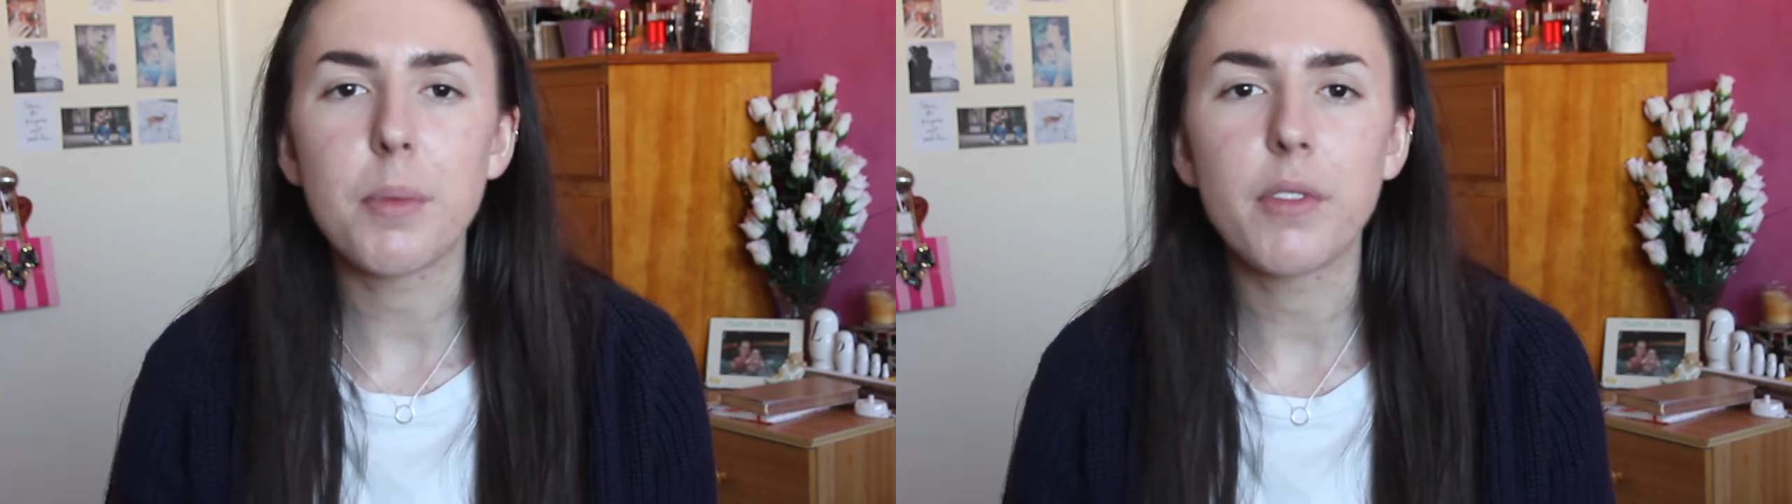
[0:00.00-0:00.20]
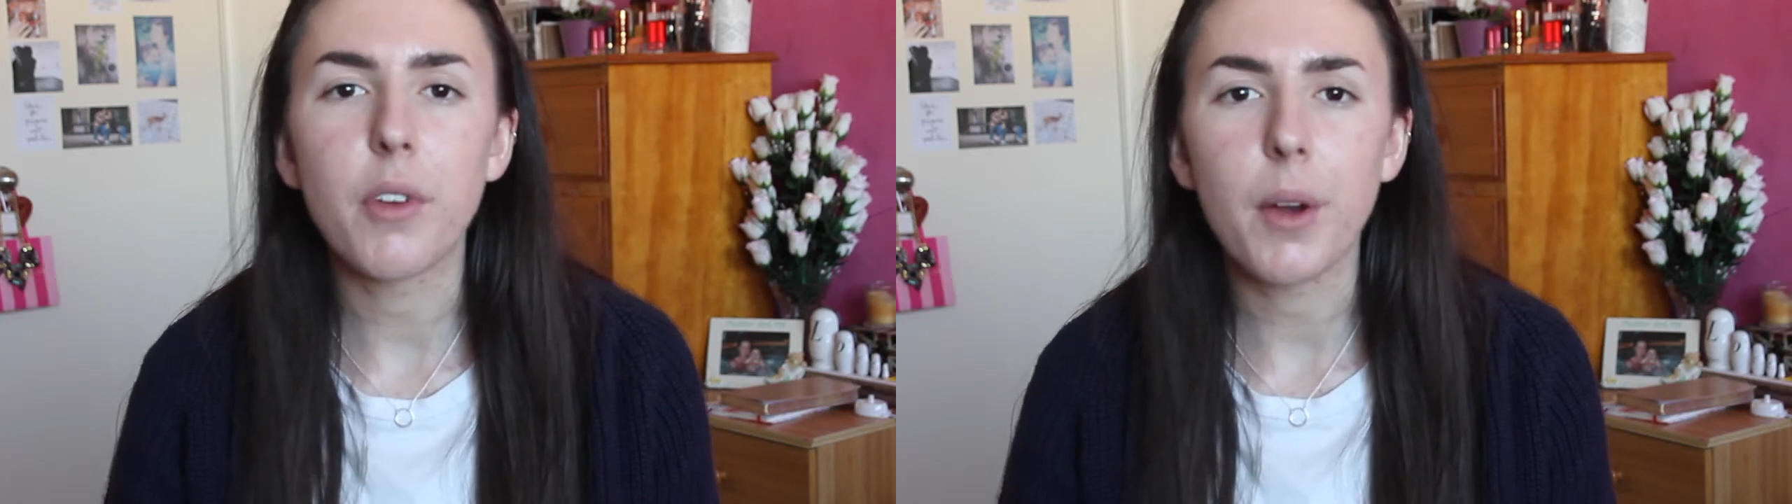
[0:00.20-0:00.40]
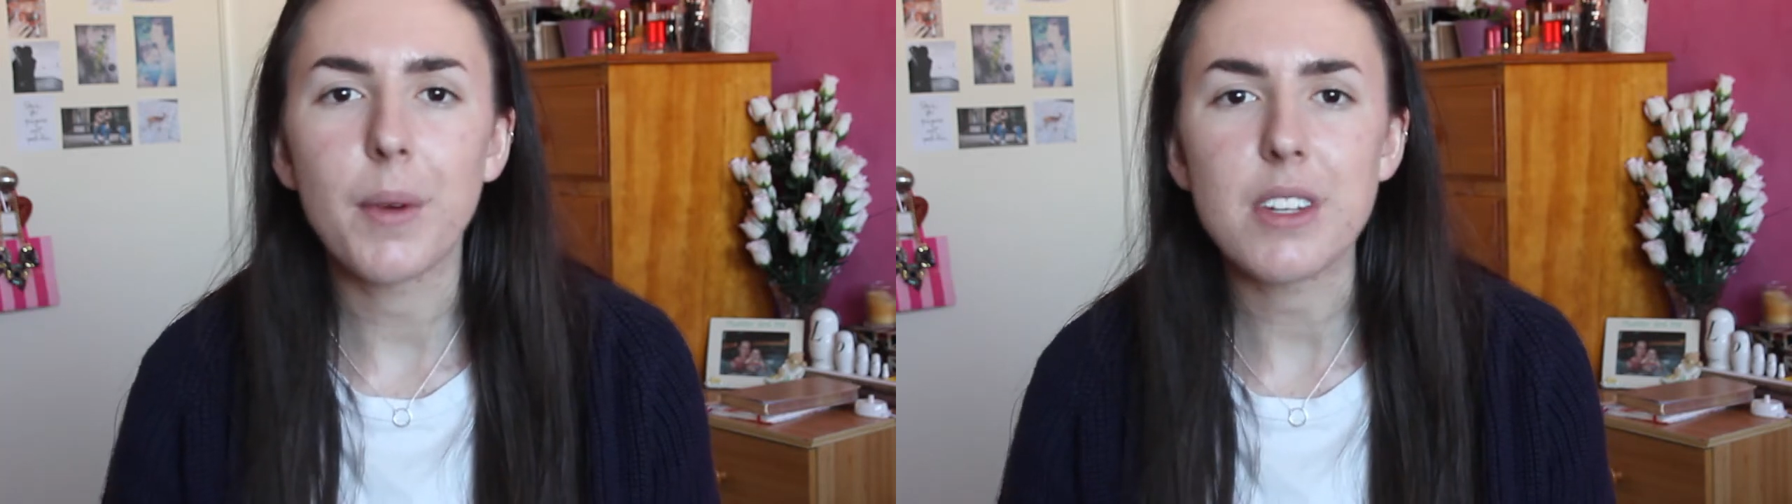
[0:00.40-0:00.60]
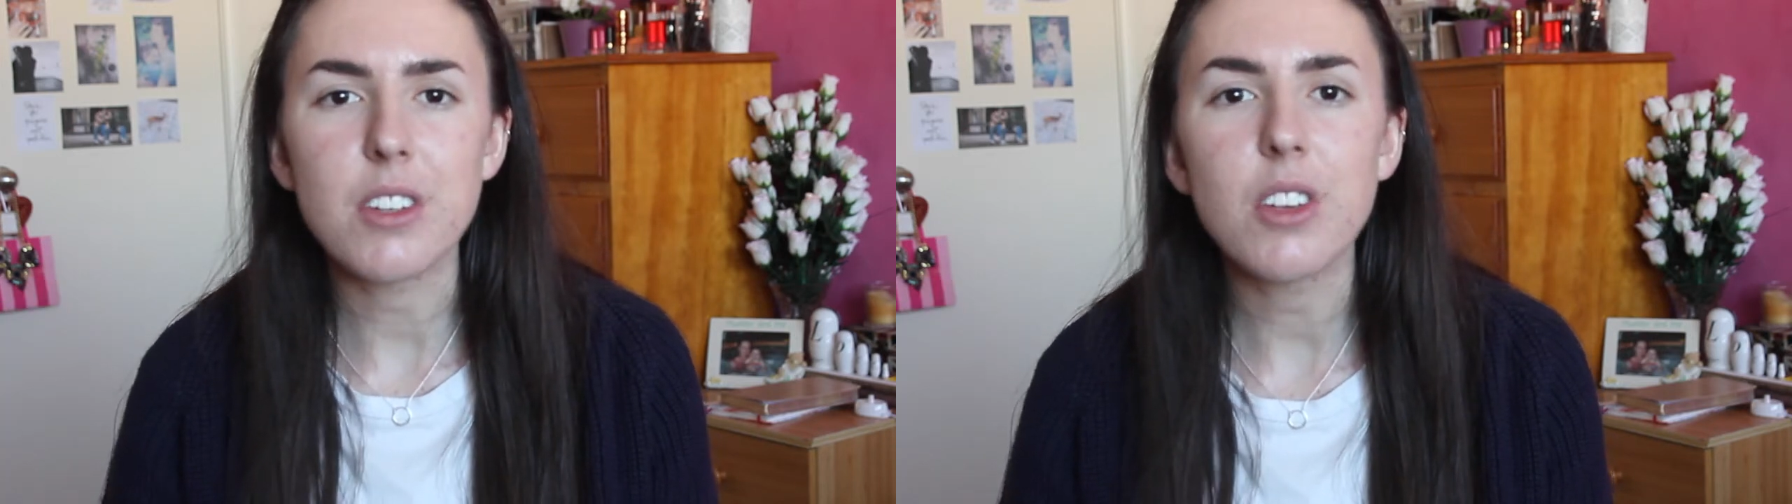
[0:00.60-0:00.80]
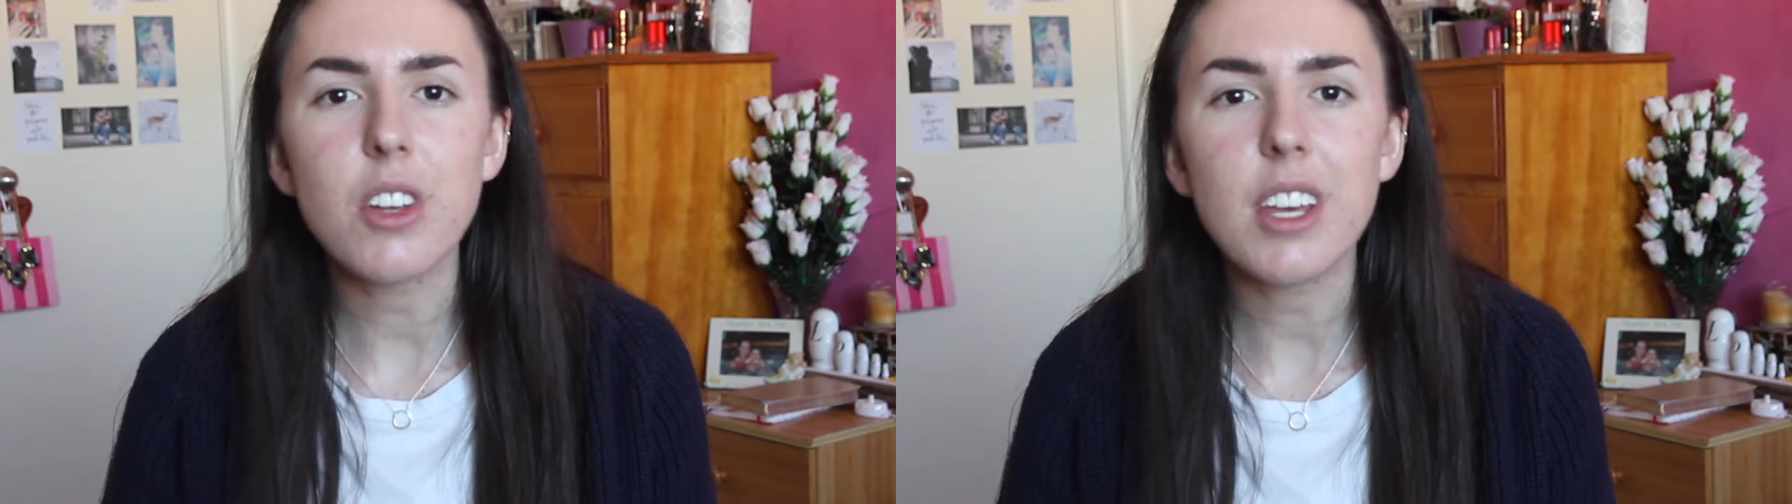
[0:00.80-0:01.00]
before I went
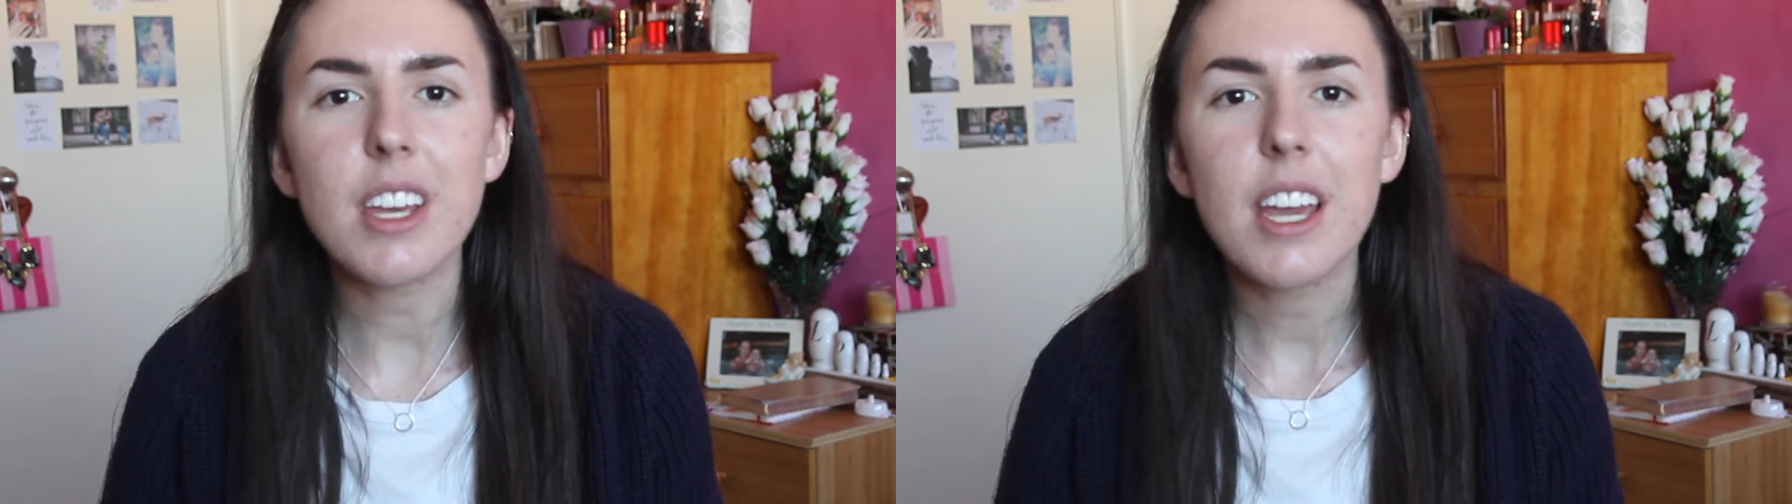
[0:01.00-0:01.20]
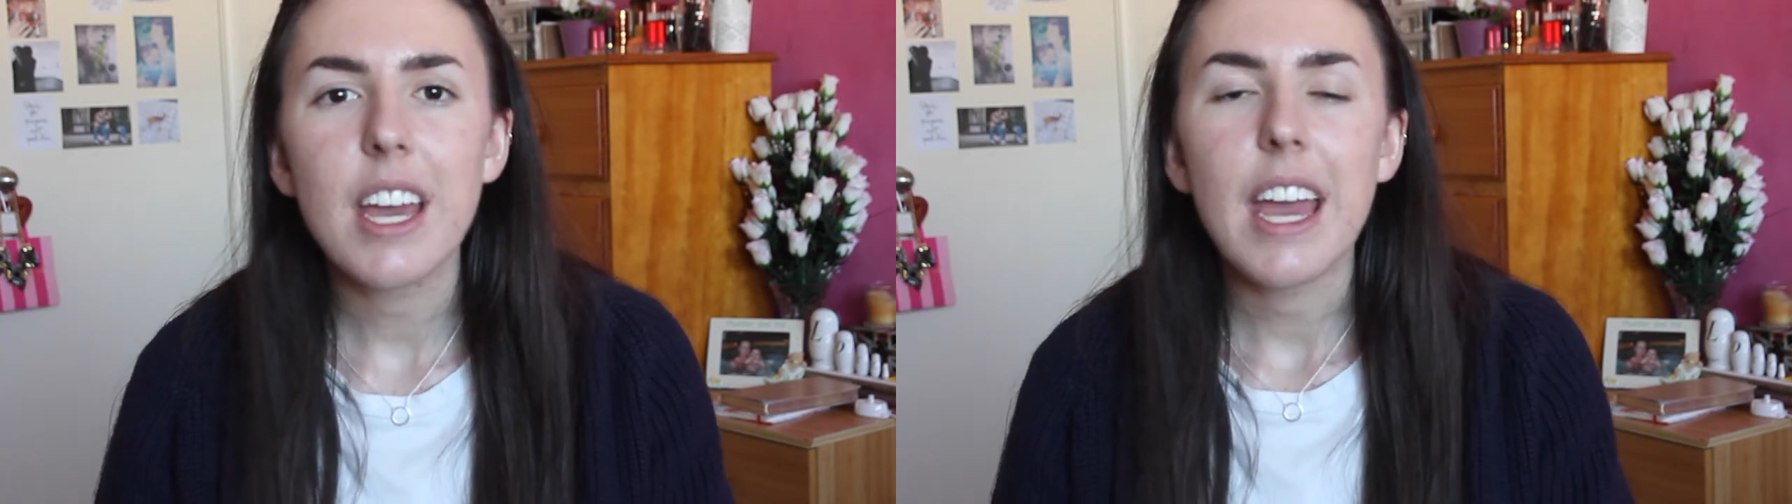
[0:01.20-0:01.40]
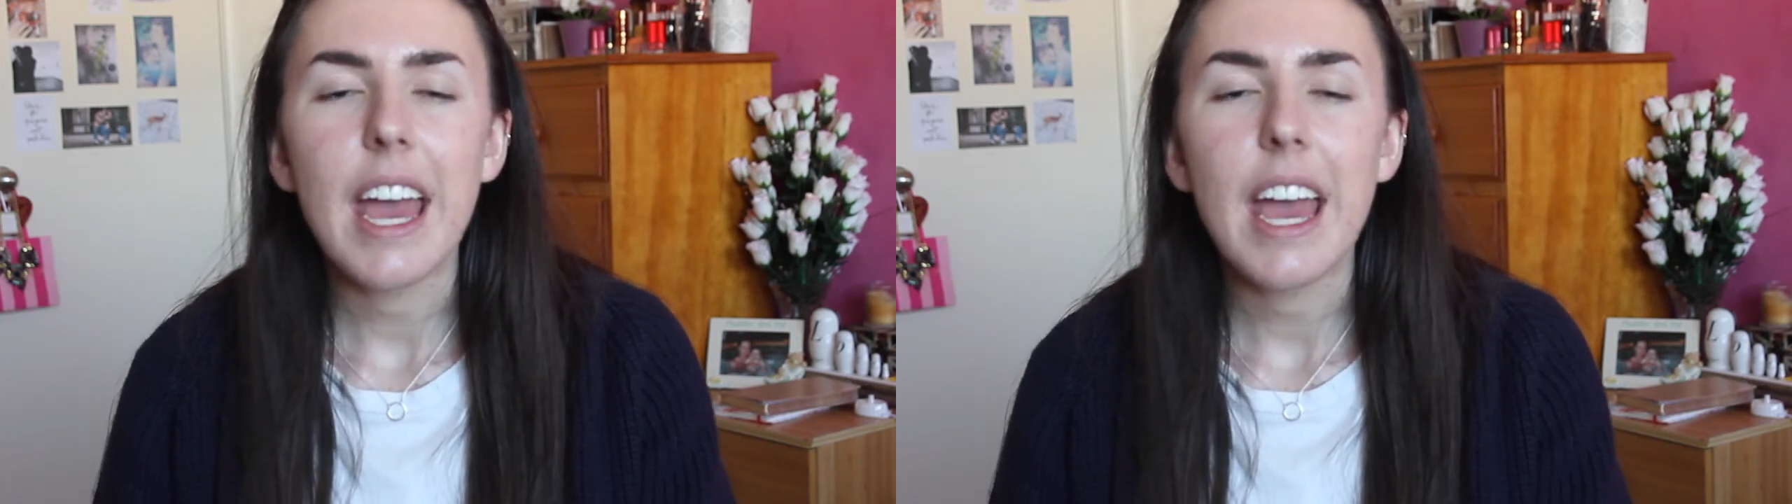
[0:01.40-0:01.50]
to uni